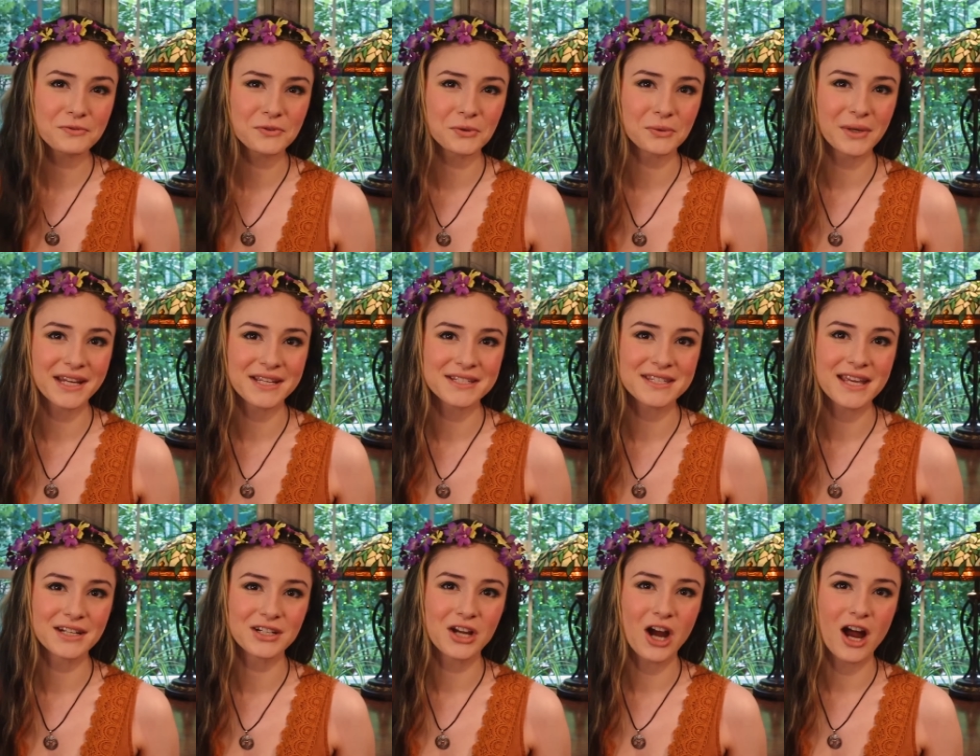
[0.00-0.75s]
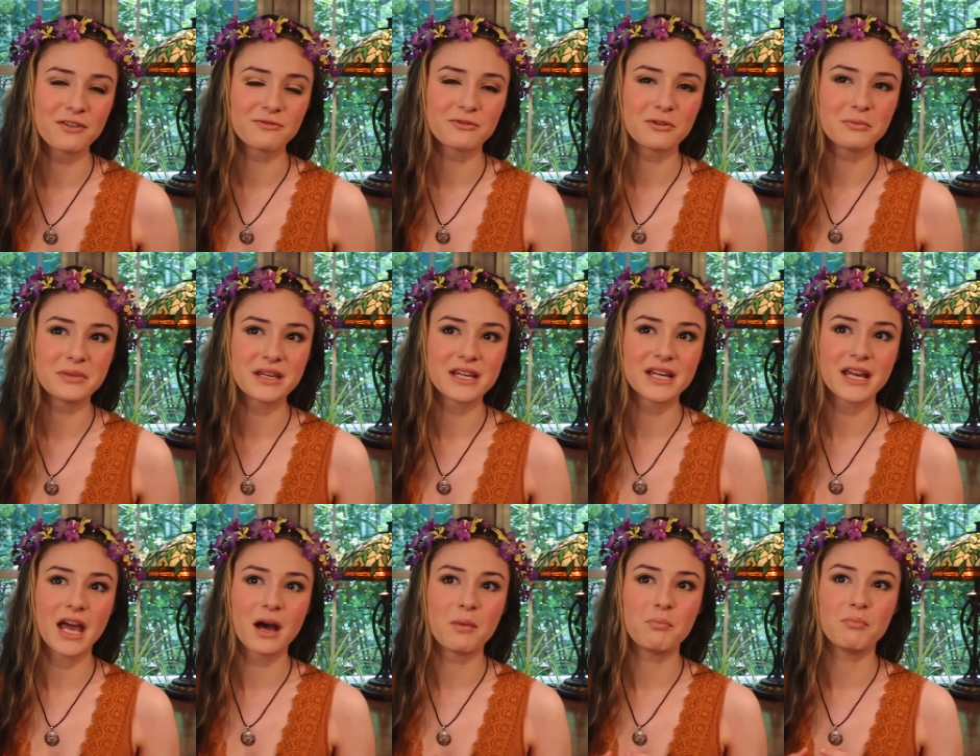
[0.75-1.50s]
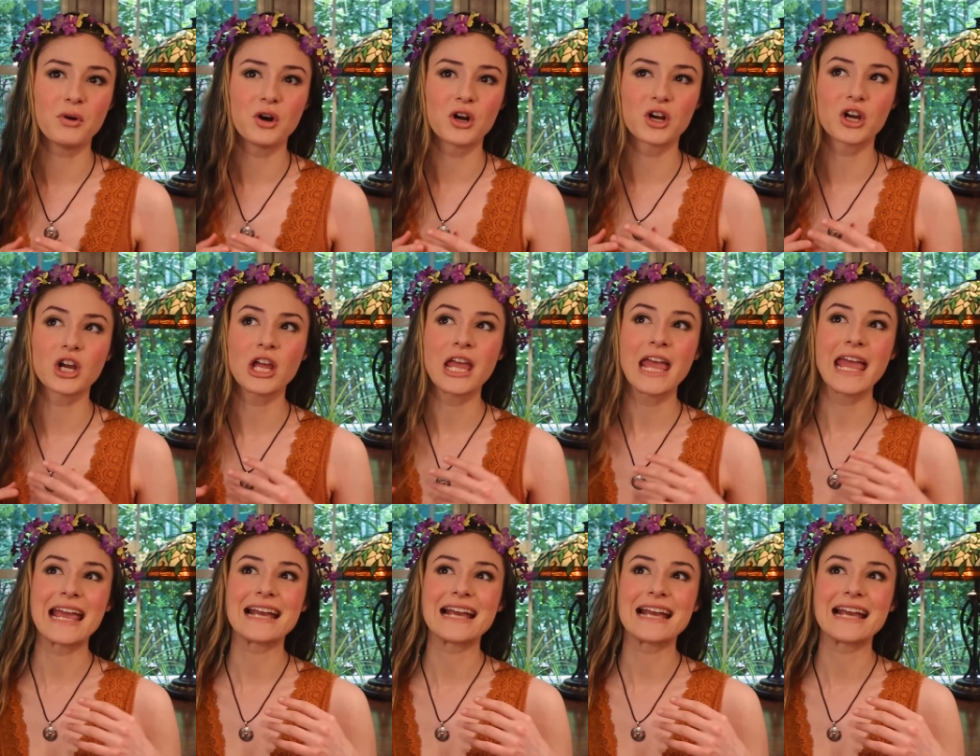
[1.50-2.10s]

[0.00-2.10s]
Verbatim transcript: of the Rings had gone from being a book